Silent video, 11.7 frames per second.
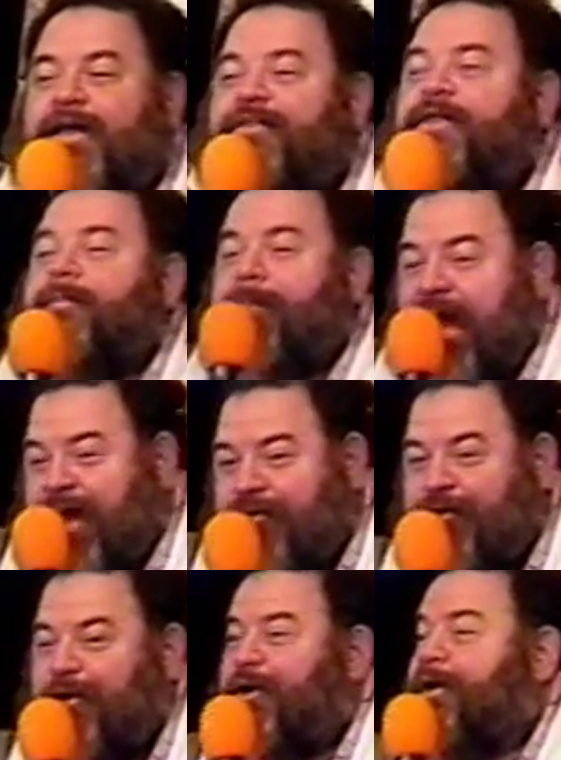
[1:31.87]
the
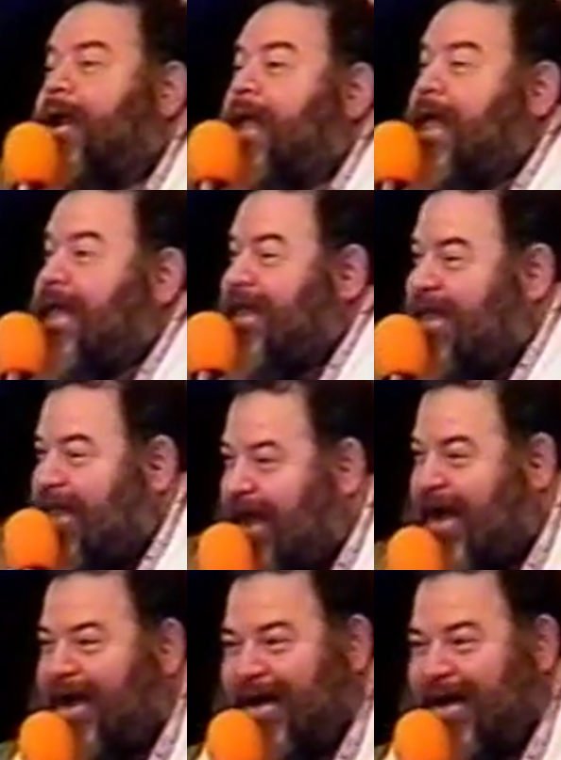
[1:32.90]
Master, Yah.